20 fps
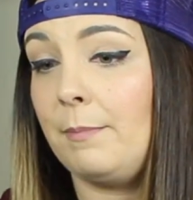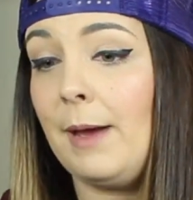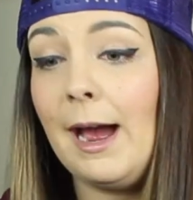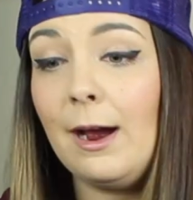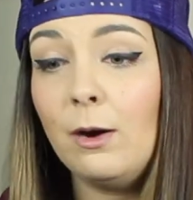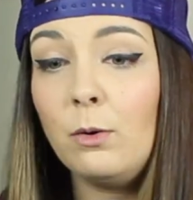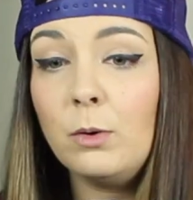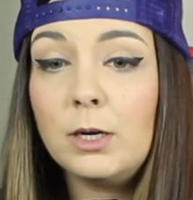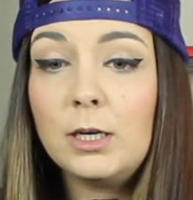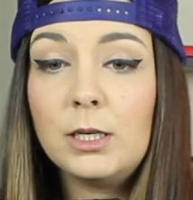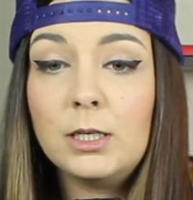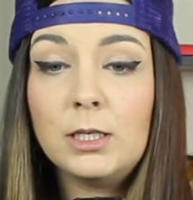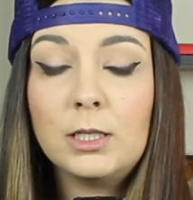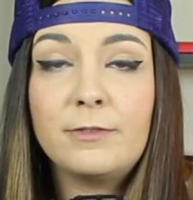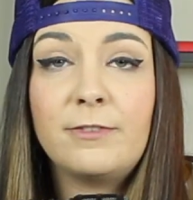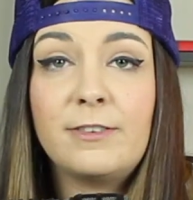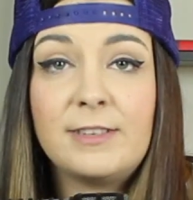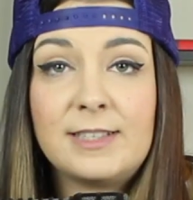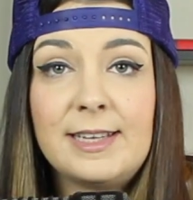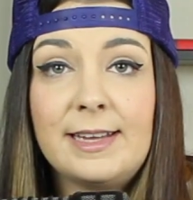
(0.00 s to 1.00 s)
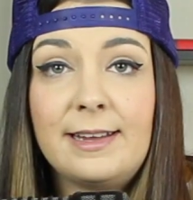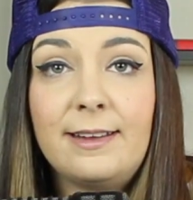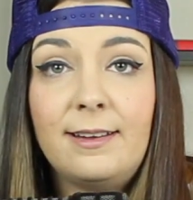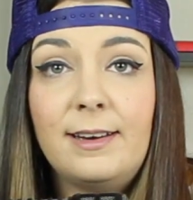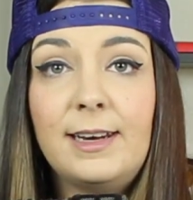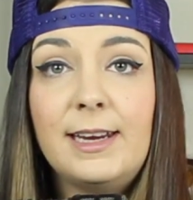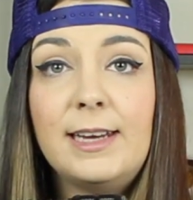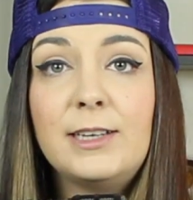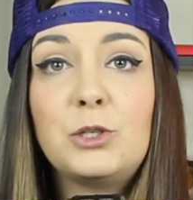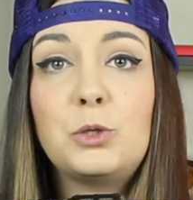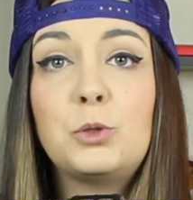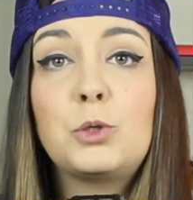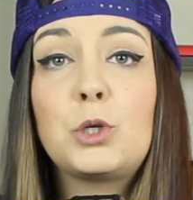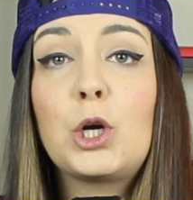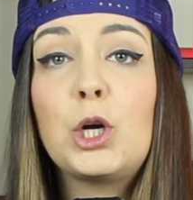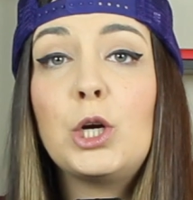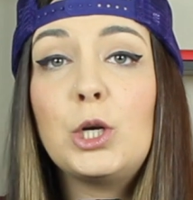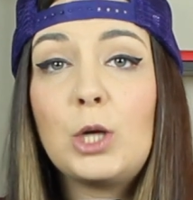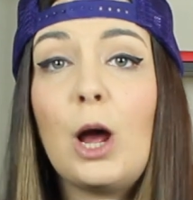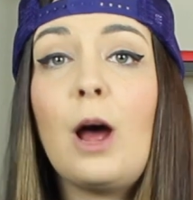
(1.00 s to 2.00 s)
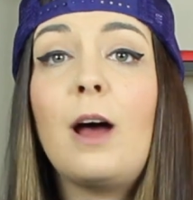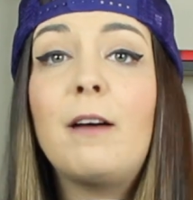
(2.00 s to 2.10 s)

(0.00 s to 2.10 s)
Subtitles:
power facility to turn